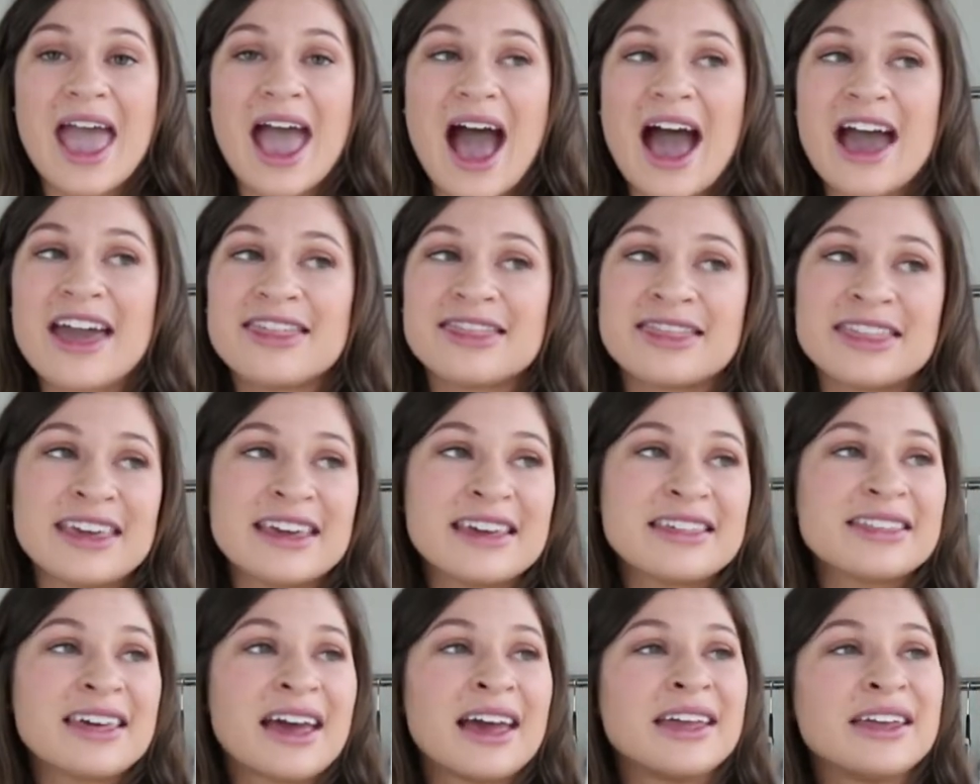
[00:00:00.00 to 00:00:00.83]
I
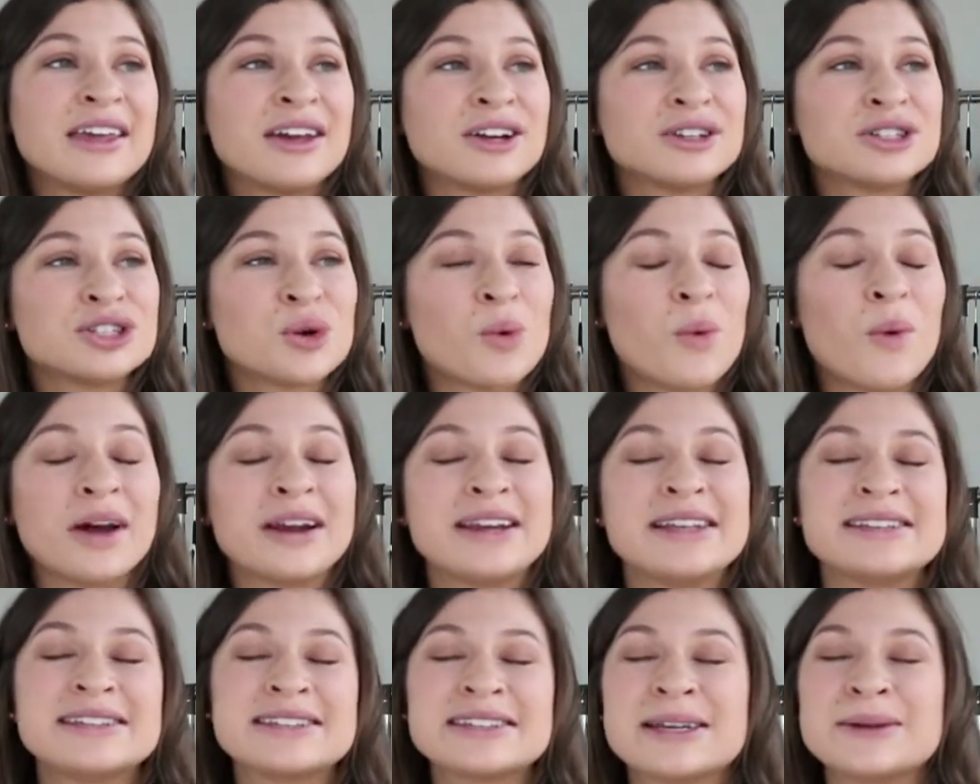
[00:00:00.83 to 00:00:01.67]
think that your
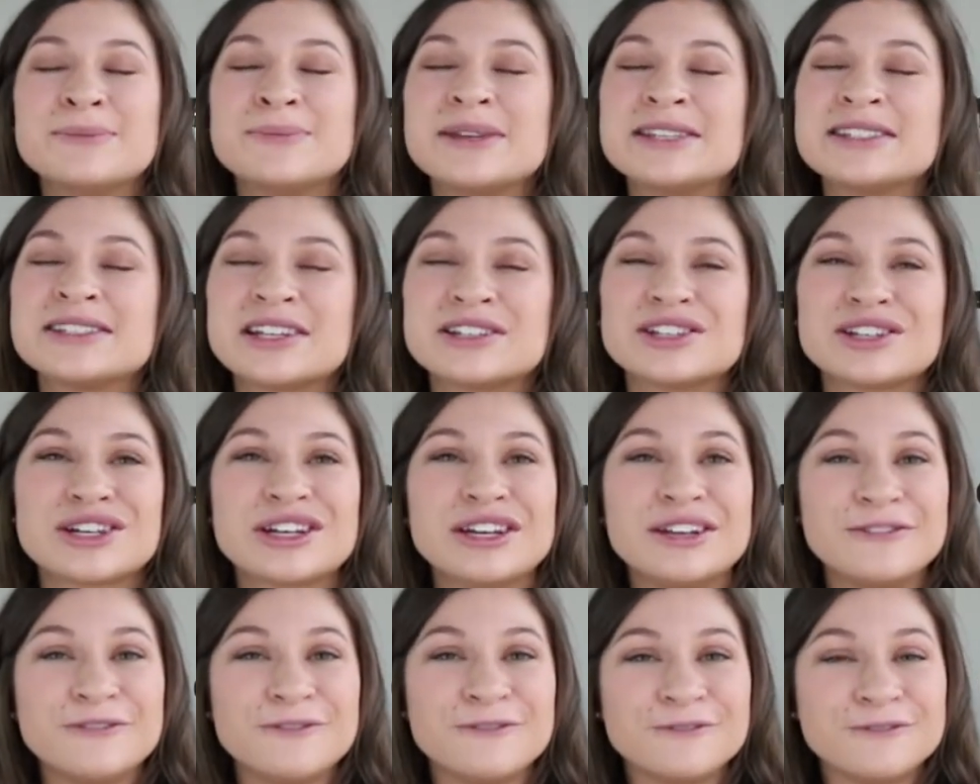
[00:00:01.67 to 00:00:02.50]
20s can be such a
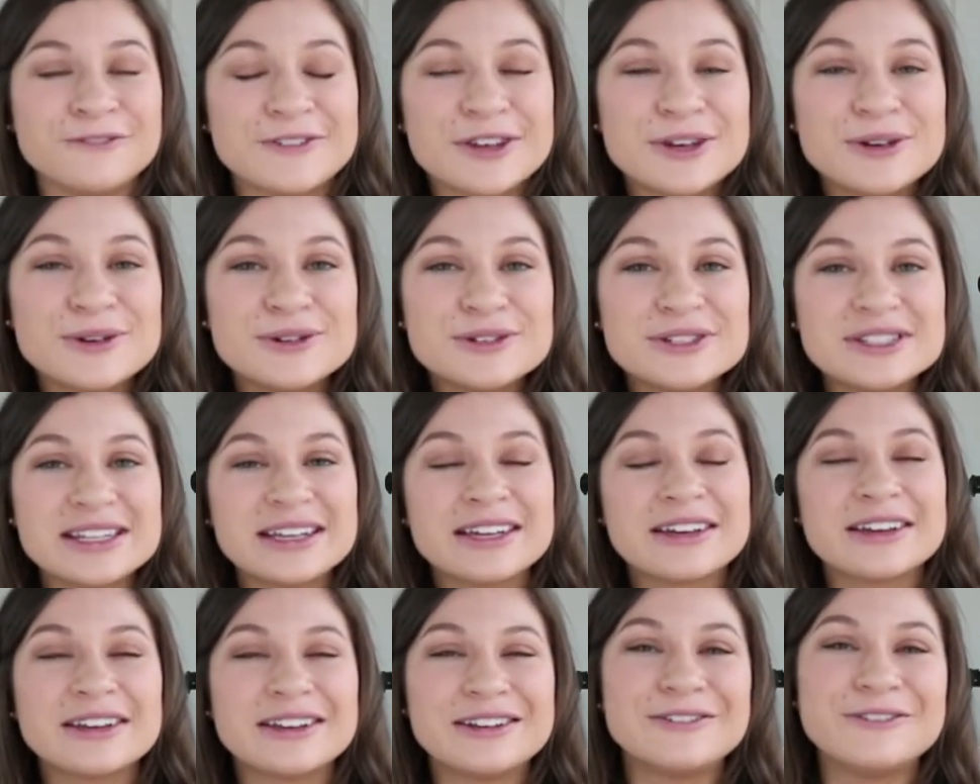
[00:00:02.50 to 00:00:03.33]

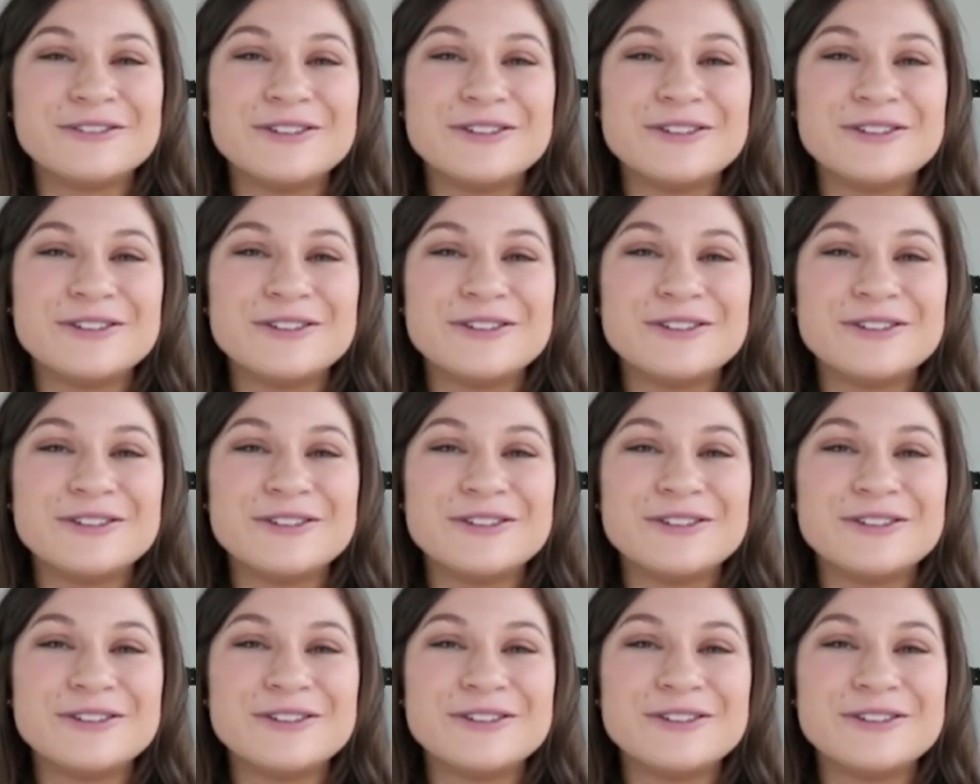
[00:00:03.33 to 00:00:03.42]
confusing